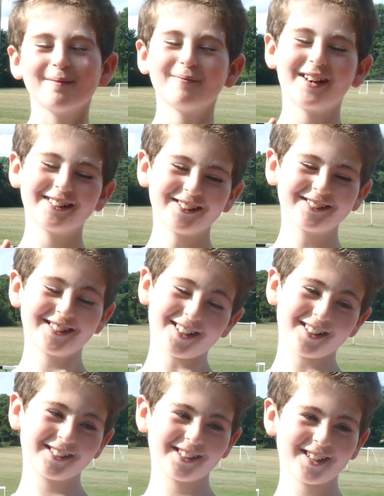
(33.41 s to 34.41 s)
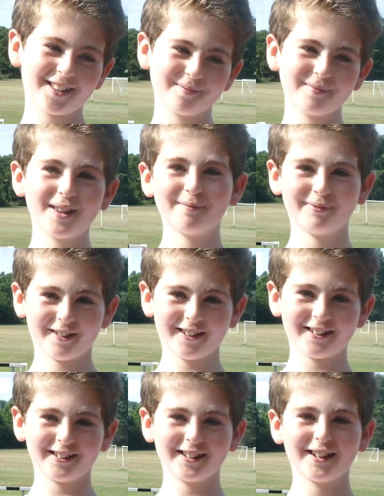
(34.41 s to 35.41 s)
My dog can't come,
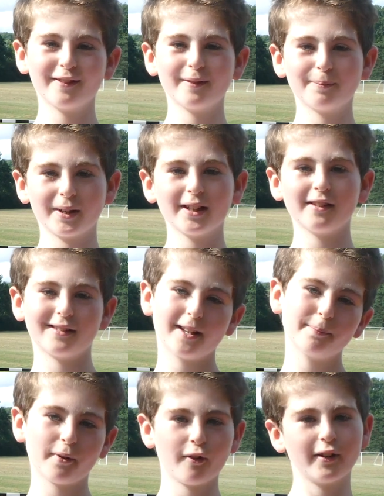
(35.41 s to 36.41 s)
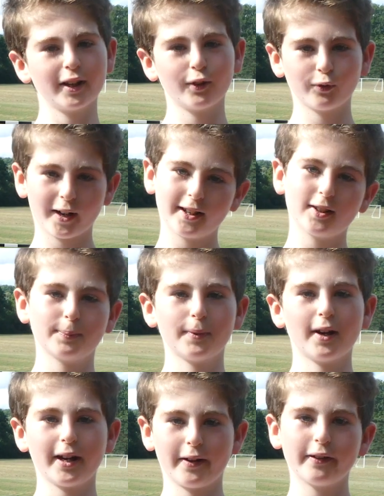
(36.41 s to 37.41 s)
but he would be Usain Bolt in a race,
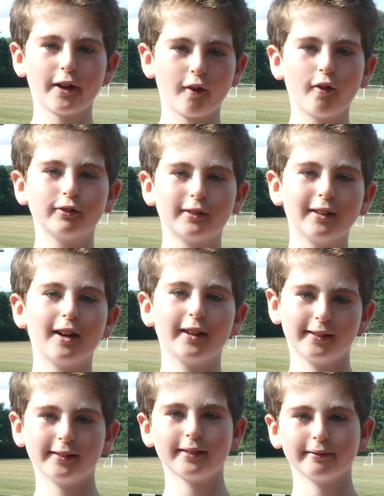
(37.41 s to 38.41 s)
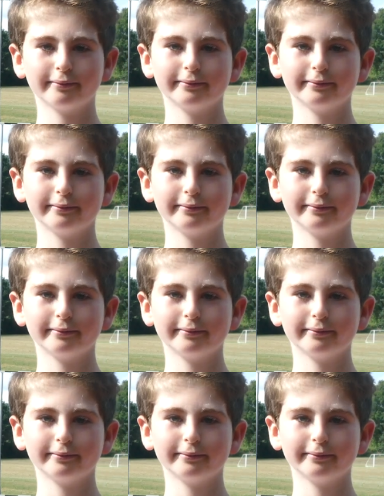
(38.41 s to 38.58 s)
but he'll go off the lines.